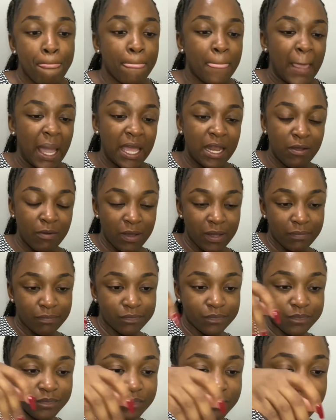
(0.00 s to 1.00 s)
Anyway,
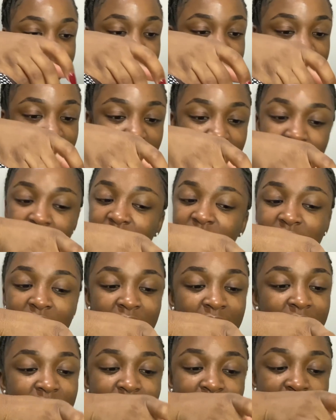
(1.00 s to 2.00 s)
I don't think I
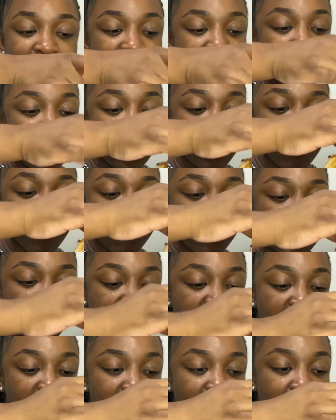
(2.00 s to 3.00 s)
attended any of my
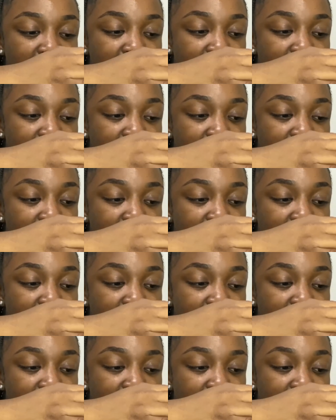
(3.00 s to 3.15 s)
7:30